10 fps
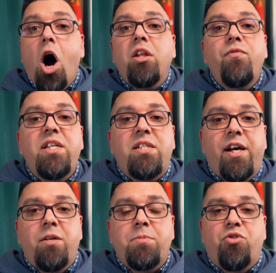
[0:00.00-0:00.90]
All of these
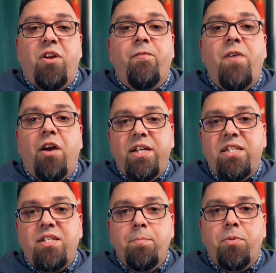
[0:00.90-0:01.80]
items are in a very
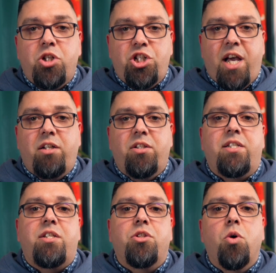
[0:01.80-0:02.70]
simple
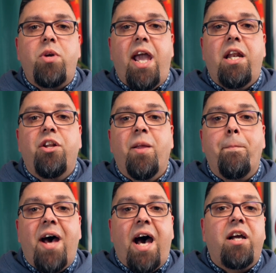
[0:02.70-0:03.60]
checklist located on the
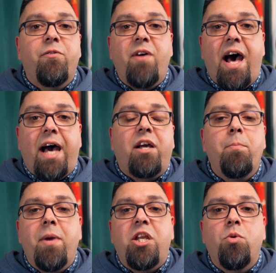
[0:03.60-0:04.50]
back of ACCA
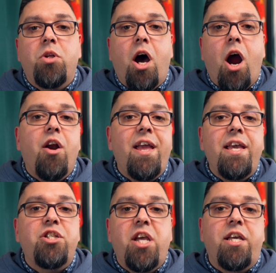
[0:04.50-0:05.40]
manual
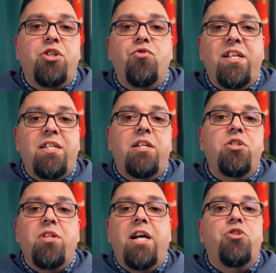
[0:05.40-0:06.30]
RHH,
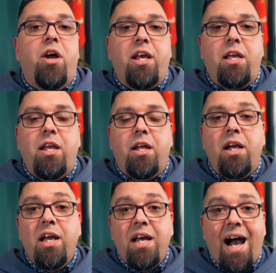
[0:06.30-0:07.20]
Residential Hydronic Heating.
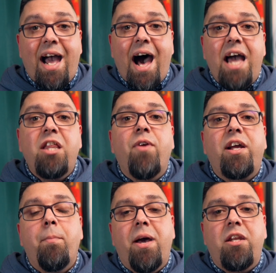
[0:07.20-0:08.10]
I highly
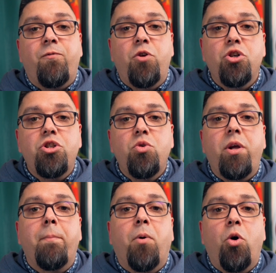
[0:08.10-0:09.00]
recommend if you're
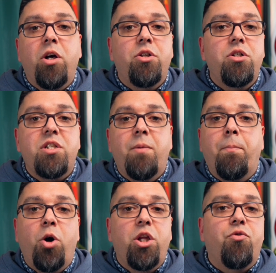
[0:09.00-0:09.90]
doing boilers and
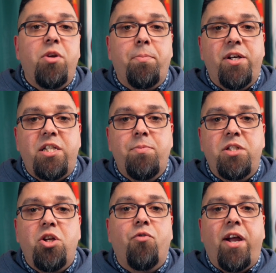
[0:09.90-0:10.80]
boiler
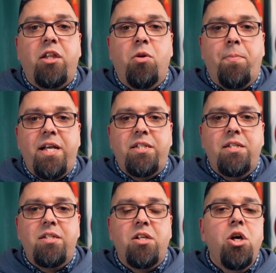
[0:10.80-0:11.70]
replacements on a regular
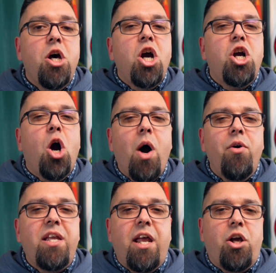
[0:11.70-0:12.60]
basis, go
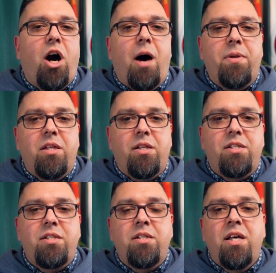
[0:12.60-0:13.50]
out and get a copy of
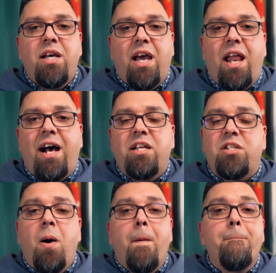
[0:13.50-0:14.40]
this. It
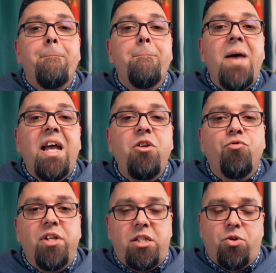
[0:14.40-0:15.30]
has many
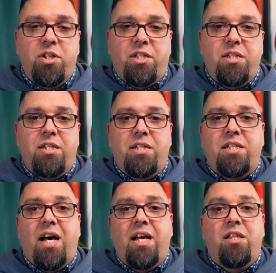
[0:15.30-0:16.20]
resources
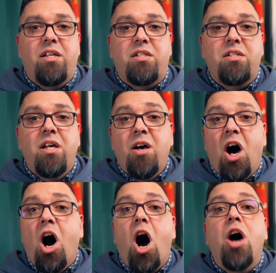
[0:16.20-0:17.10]
inside this
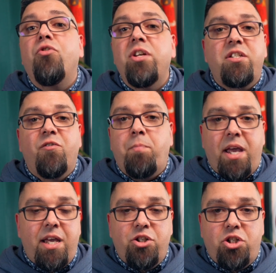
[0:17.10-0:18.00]
hundreds of
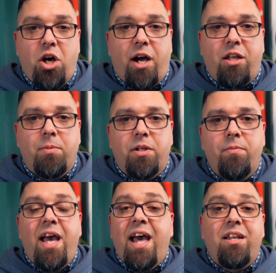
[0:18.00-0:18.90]
page document.
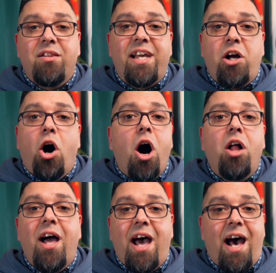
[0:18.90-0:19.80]
And like
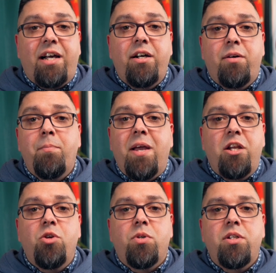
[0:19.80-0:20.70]
all ACCA
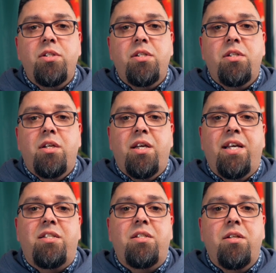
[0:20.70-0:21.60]
manuals,
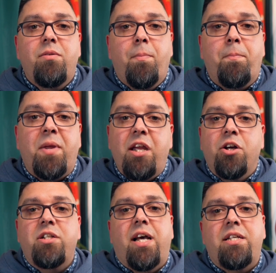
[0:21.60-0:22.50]
it's
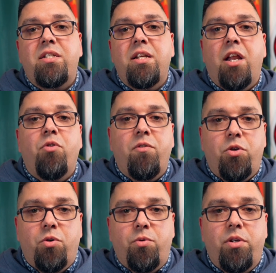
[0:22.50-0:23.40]
peer tested and
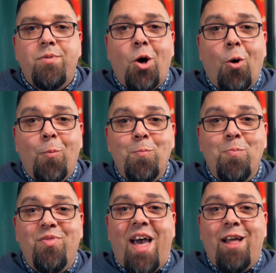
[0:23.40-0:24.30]
reviewed. So
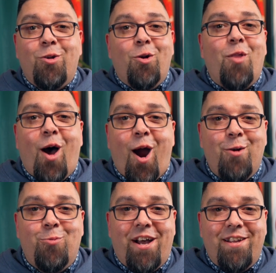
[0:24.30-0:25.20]
they learn the
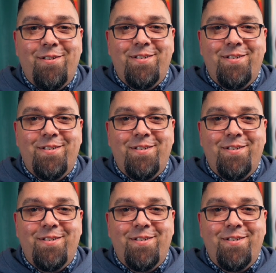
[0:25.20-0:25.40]
hard way.